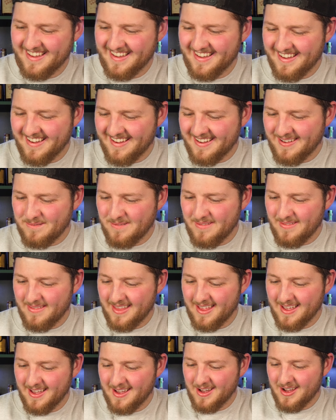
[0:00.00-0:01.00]

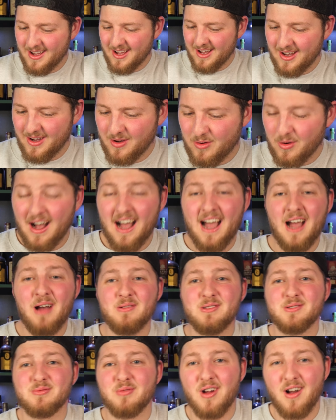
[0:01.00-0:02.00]
Well, I
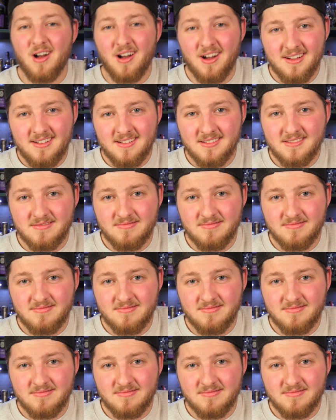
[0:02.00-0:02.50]
was wrong.